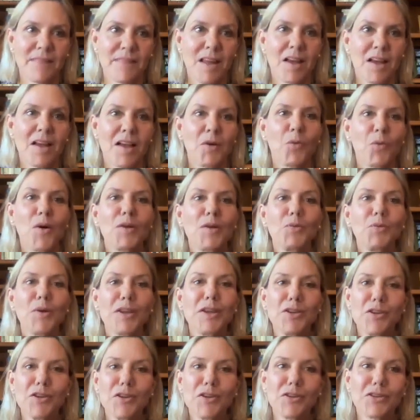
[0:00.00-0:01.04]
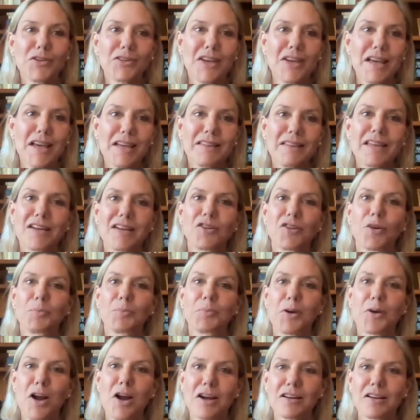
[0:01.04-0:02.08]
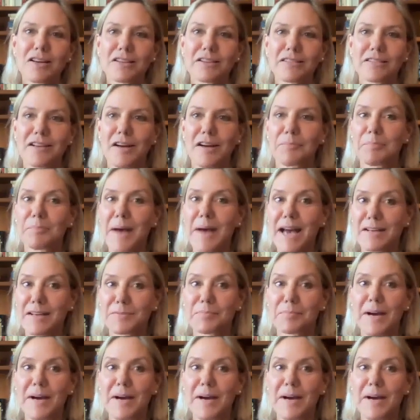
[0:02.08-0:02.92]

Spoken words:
When we say that our products are backed by